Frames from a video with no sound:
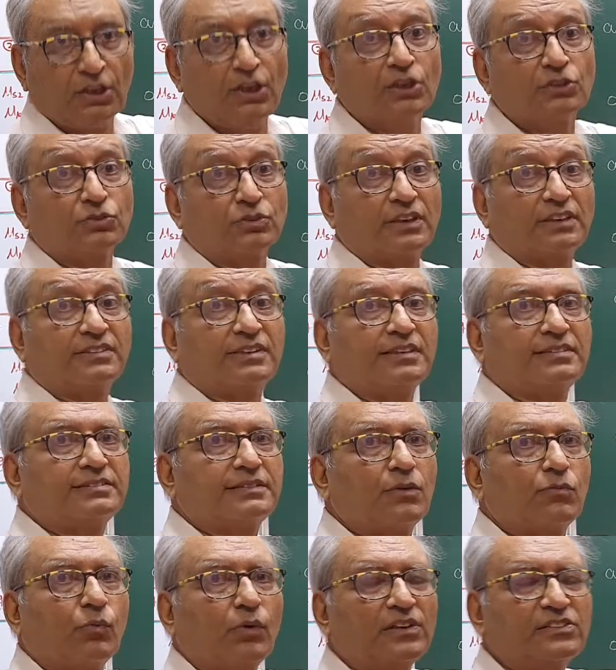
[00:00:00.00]
So the
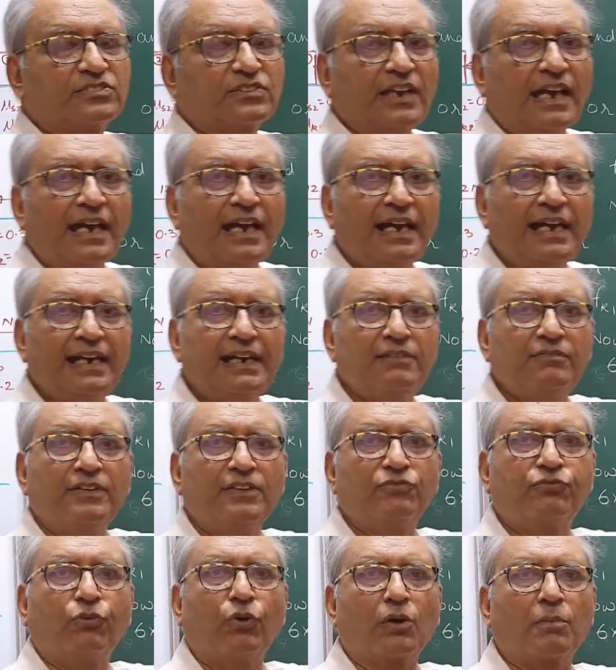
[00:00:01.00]
system will slide with
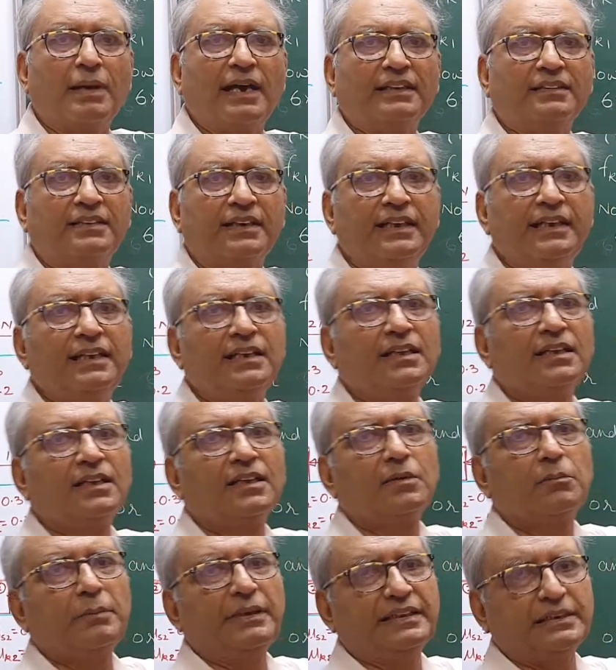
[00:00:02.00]
4 by 3
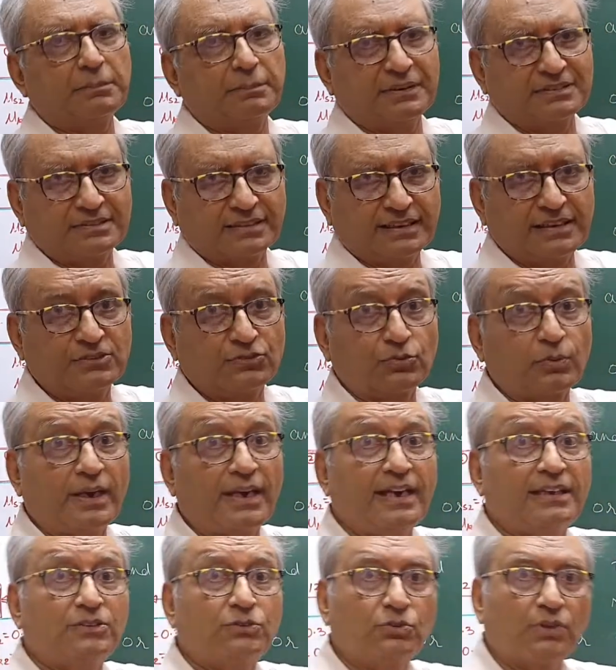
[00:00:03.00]
meter per second
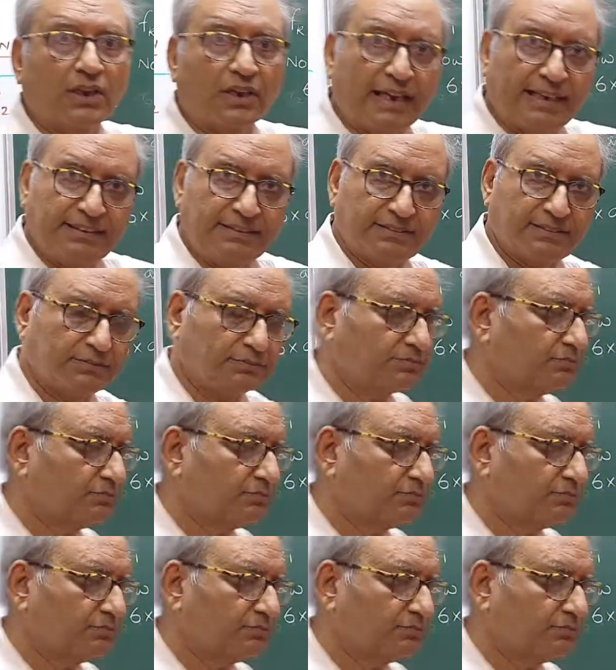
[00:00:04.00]
square to the right.